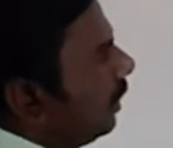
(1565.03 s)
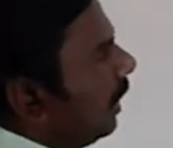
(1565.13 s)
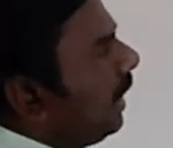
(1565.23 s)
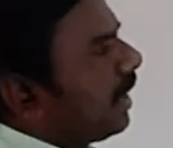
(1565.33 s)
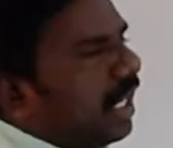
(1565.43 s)

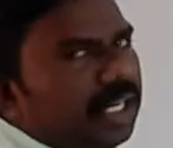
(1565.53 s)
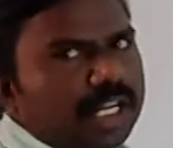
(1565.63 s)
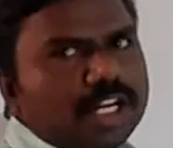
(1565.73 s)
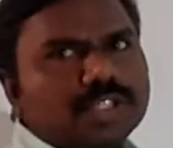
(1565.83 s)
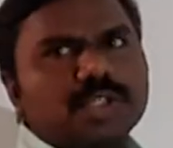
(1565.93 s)
it
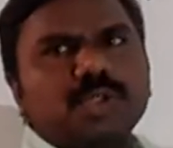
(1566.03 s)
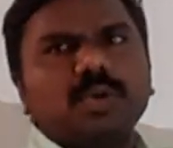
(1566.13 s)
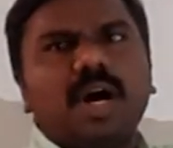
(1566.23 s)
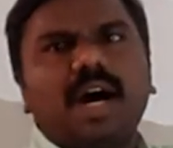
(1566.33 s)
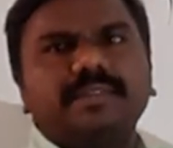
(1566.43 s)
contains two
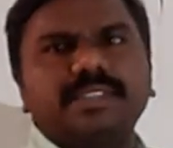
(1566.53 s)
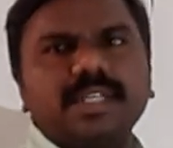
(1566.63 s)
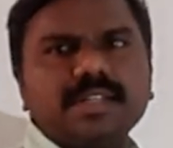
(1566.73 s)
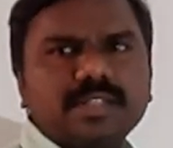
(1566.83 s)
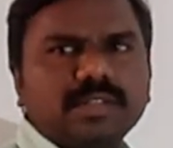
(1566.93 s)
half
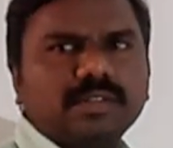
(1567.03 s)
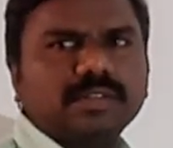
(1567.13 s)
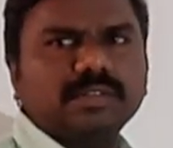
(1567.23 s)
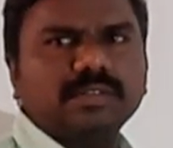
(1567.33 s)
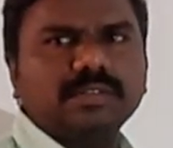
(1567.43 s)
cells
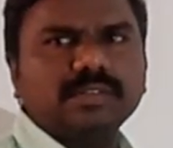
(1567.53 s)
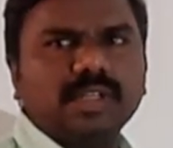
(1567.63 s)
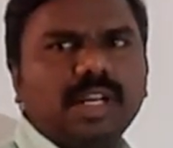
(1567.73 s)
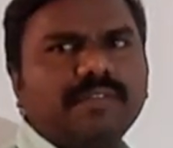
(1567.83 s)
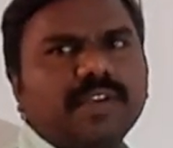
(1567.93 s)

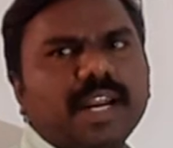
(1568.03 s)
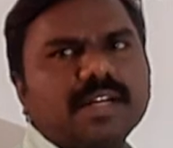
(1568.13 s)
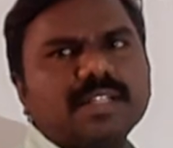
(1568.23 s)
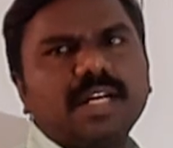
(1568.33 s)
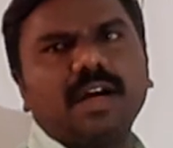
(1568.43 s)
left
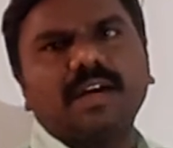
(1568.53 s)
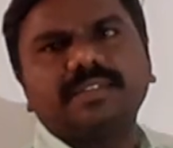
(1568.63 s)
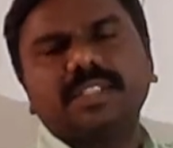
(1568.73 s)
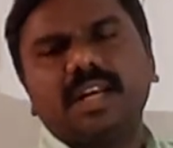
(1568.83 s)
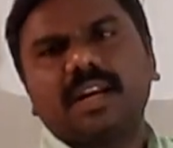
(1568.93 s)
hand side half
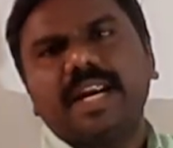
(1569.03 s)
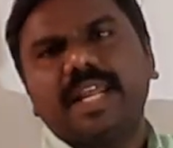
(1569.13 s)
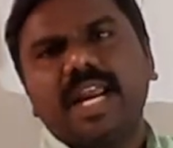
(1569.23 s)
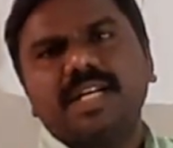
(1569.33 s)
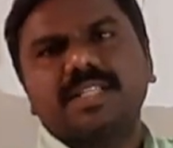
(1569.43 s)
cell right
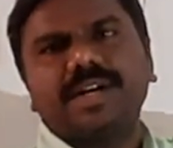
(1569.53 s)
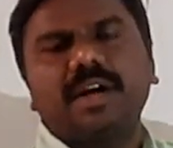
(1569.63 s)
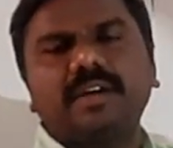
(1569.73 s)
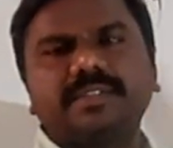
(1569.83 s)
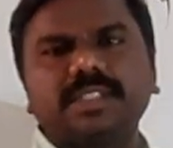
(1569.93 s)
hand side
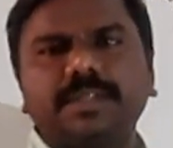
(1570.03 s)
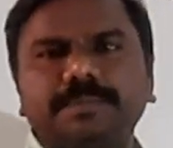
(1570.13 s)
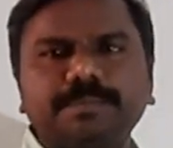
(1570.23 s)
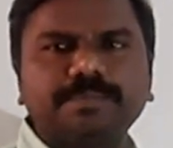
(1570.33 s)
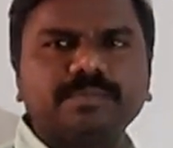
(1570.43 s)
half cell.
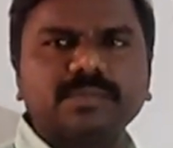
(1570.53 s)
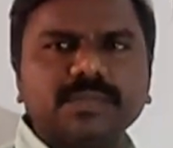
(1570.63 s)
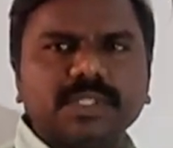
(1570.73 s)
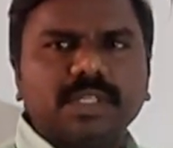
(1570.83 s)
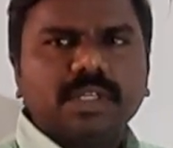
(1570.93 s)

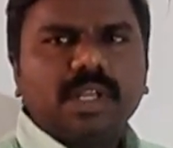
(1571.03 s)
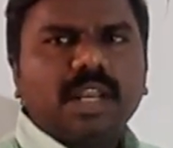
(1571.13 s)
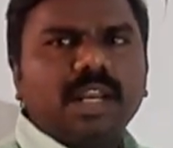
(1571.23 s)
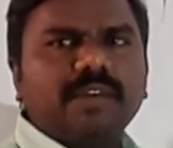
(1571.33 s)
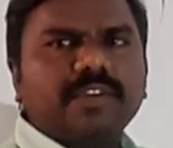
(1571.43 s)

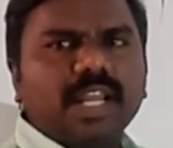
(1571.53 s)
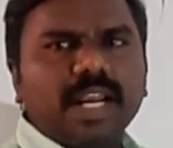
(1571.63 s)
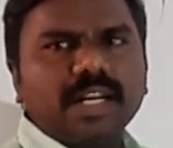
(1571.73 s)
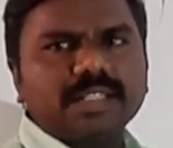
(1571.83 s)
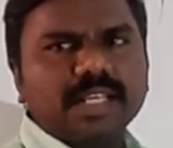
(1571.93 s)
Left
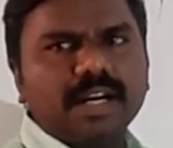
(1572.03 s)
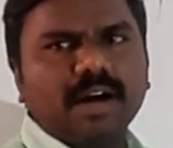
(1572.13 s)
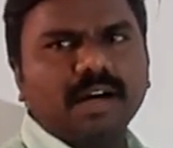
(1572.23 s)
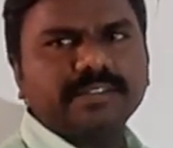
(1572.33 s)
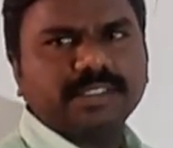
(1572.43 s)
hand side
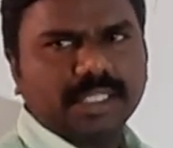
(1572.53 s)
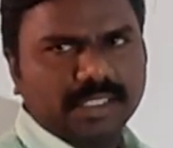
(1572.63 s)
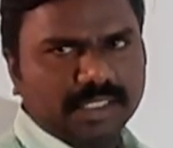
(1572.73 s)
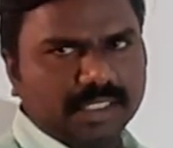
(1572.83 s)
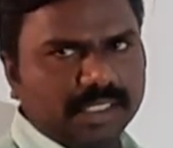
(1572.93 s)
half cell
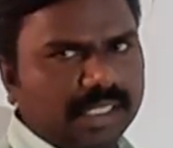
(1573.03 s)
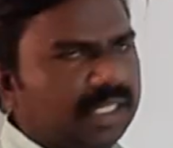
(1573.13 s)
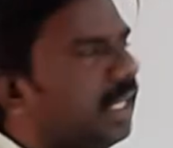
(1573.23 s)
in